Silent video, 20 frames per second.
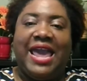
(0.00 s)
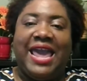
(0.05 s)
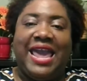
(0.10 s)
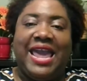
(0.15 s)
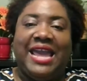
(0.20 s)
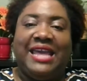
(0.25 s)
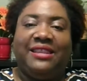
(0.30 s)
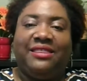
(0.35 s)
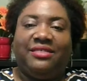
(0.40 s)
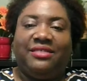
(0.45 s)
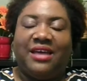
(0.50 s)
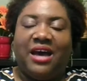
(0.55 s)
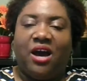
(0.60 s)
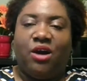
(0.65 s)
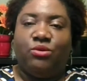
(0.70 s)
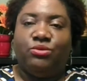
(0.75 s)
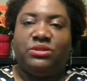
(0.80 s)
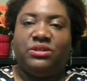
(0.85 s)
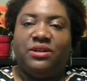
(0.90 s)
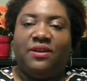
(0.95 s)

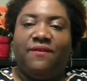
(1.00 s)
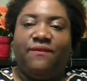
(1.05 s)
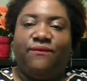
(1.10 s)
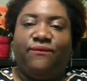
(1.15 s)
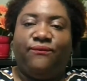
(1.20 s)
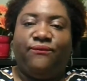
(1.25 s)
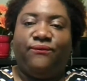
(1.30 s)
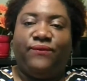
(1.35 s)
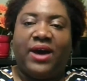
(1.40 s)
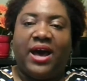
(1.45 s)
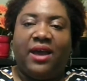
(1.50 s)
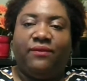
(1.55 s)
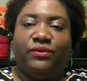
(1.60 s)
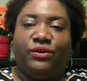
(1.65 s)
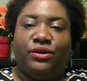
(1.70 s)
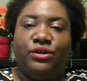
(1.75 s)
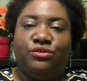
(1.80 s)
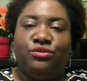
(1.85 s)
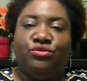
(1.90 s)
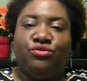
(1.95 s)

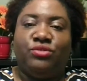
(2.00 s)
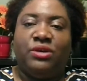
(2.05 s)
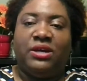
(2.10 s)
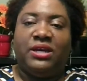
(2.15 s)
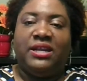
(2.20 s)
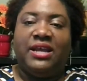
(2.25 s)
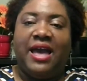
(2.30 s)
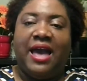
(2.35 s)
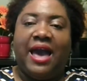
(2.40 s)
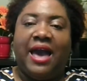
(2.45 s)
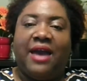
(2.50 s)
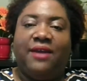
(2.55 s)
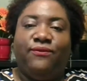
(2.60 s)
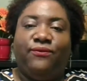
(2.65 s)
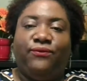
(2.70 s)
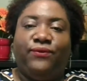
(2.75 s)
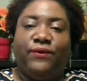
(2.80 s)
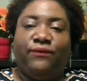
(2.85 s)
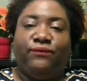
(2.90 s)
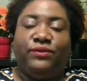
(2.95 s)

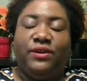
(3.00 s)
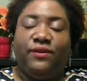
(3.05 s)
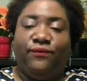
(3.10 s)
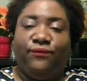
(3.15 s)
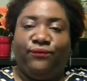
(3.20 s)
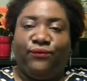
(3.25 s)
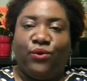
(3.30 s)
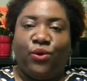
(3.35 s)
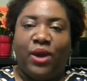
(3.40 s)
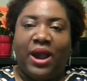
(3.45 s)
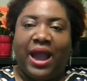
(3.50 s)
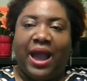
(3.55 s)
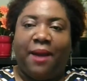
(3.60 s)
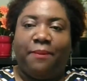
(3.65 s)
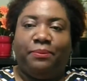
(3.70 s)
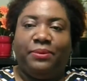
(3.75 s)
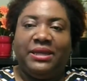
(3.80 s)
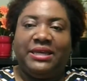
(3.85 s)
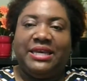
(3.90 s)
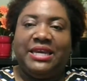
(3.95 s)
8,554
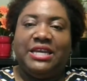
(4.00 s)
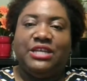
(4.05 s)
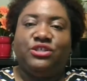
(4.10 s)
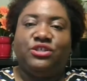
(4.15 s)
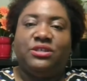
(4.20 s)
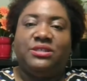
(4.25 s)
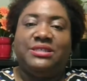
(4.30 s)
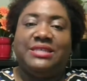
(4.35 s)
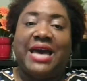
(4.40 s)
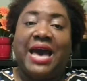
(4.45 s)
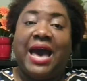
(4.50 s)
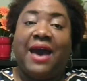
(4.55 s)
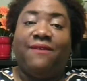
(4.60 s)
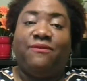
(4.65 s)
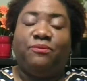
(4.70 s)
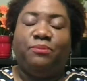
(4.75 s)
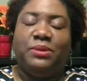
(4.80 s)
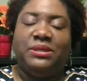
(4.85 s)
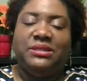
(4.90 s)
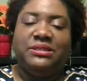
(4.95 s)
applications have
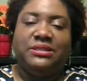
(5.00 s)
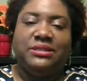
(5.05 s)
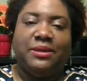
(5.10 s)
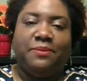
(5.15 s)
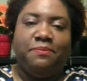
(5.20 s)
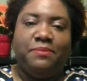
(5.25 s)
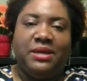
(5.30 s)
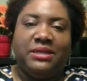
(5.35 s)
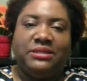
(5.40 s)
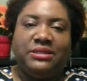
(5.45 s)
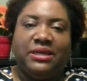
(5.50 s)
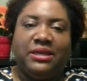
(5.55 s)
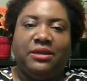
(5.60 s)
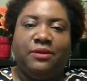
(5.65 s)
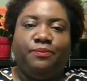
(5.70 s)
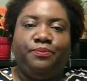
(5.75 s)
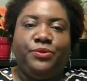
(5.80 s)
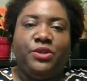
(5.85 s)
been submitted.